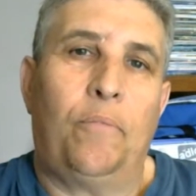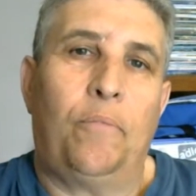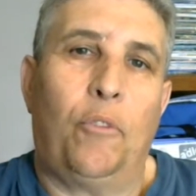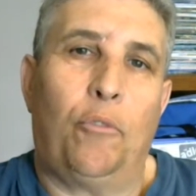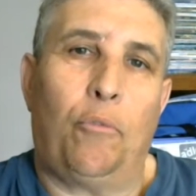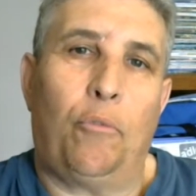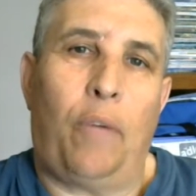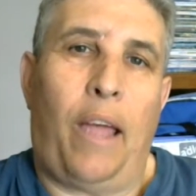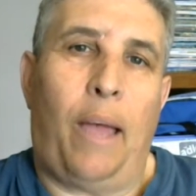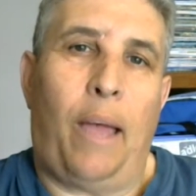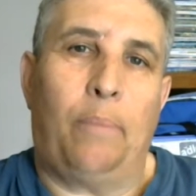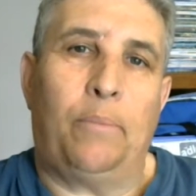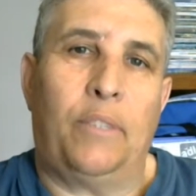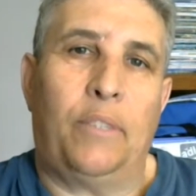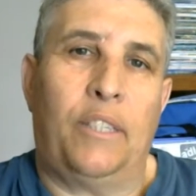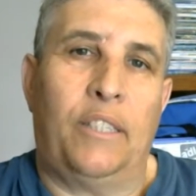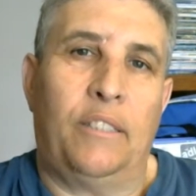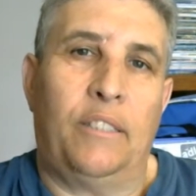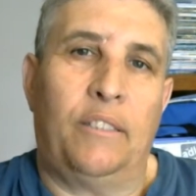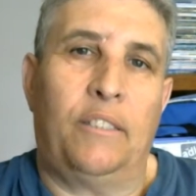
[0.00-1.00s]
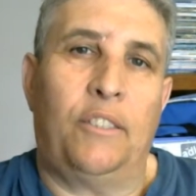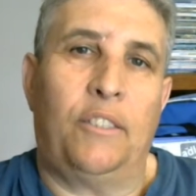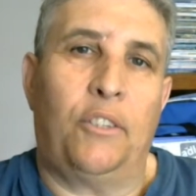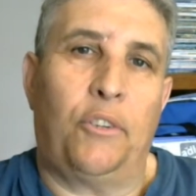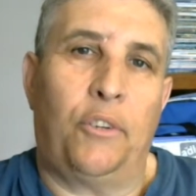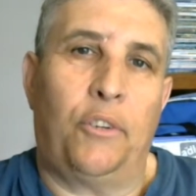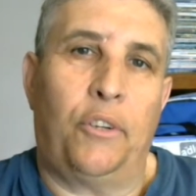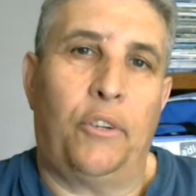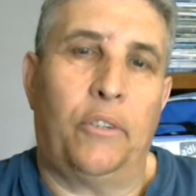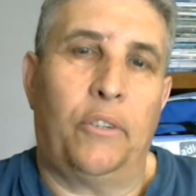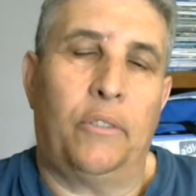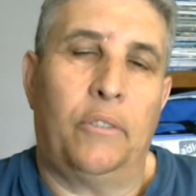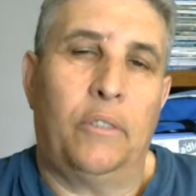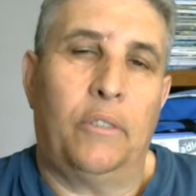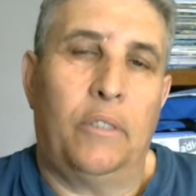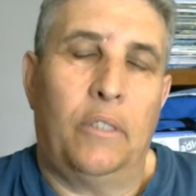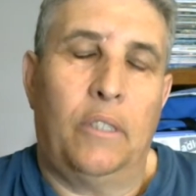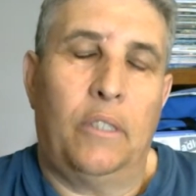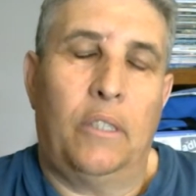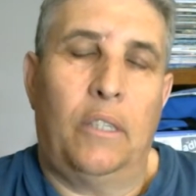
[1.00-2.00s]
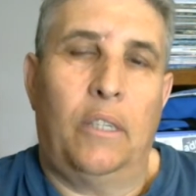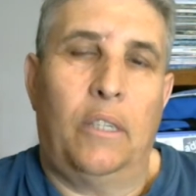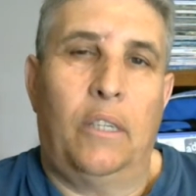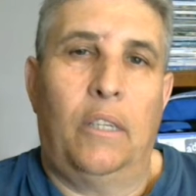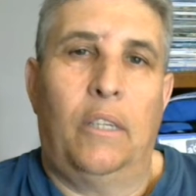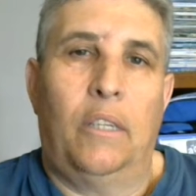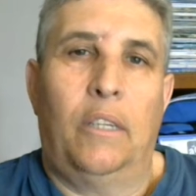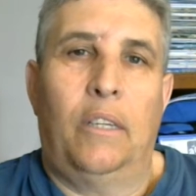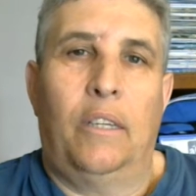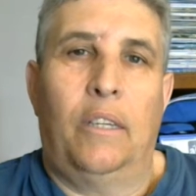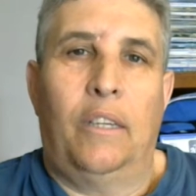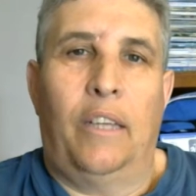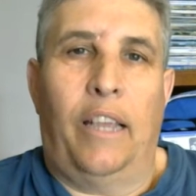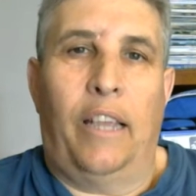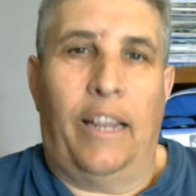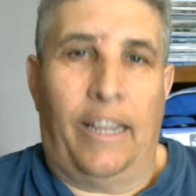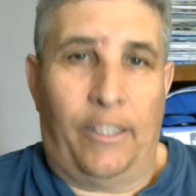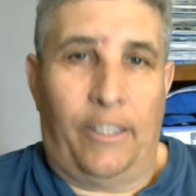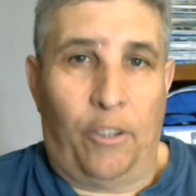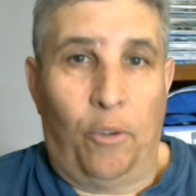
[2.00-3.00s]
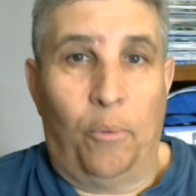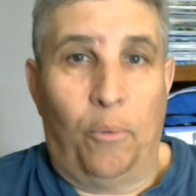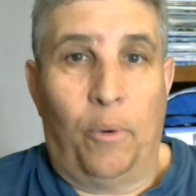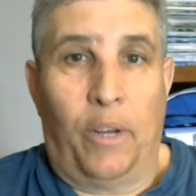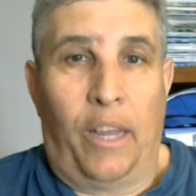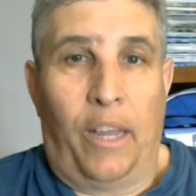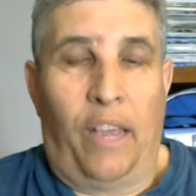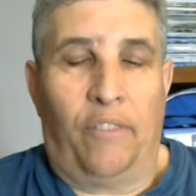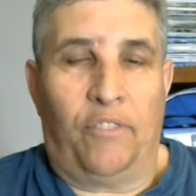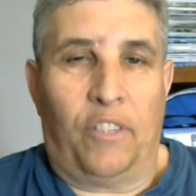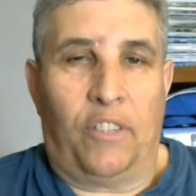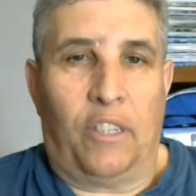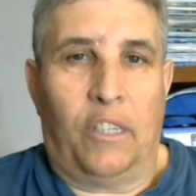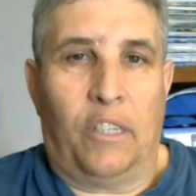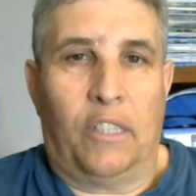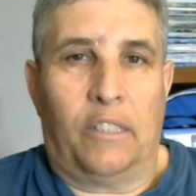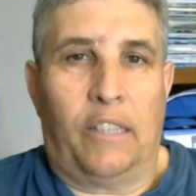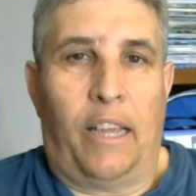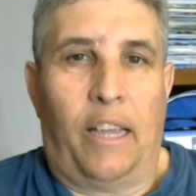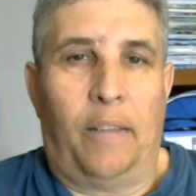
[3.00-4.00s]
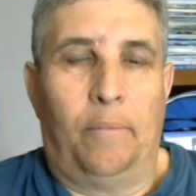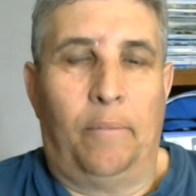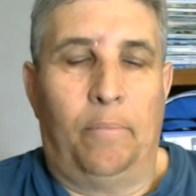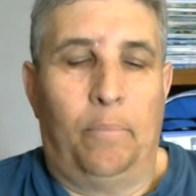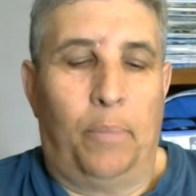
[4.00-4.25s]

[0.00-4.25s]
wrapped interior and I don't want to have to cut that.